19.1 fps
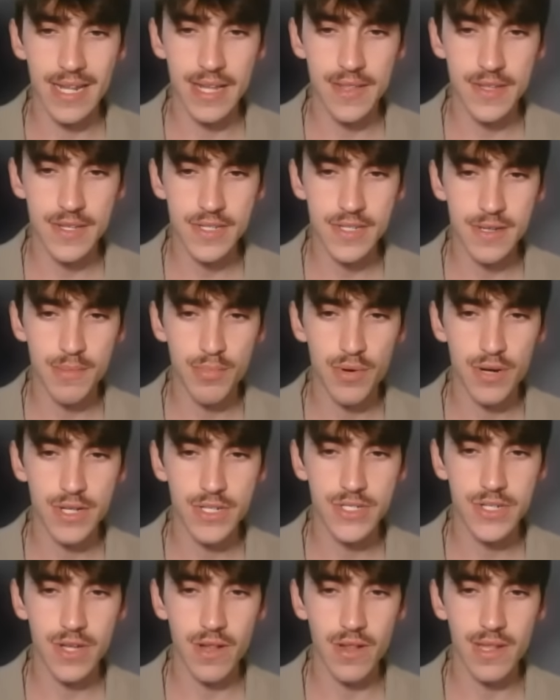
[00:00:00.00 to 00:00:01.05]
and this is a pretty
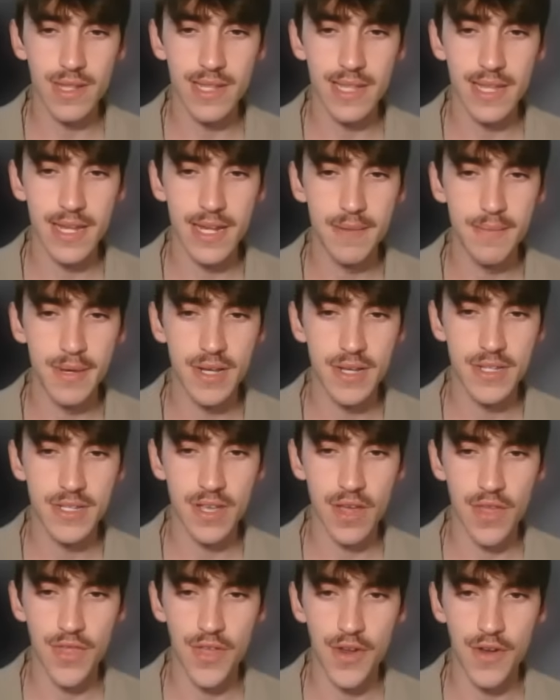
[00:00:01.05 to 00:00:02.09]
solid lead because
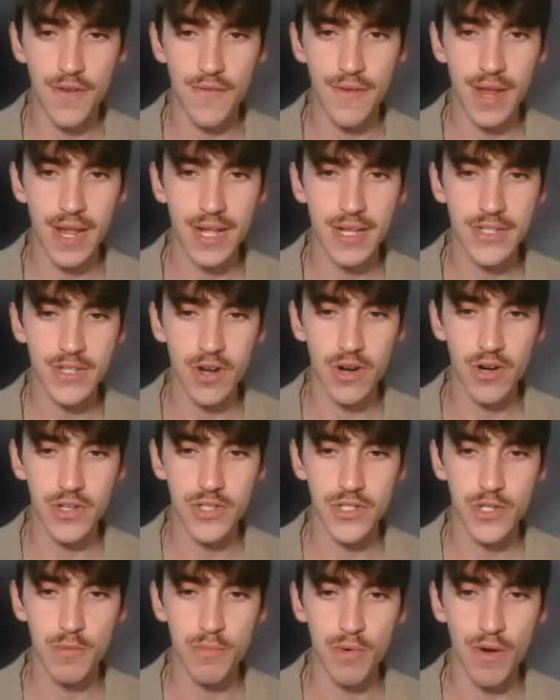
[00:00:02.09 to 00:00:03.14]
Thunderfangs are
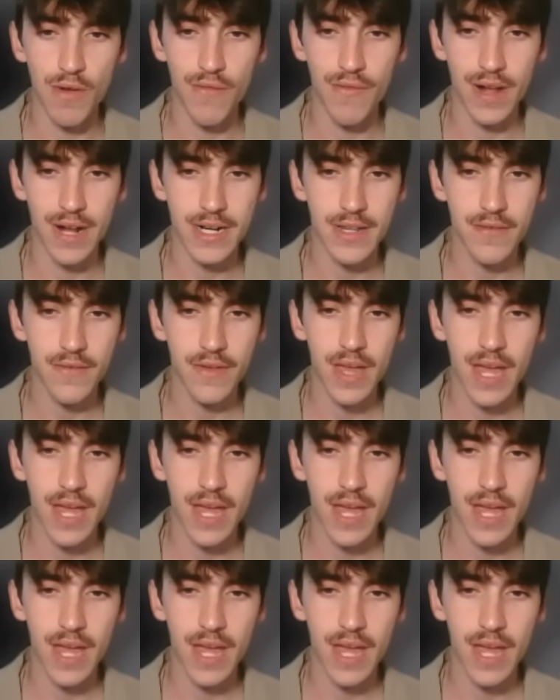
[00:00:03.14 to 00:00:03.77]
super effective.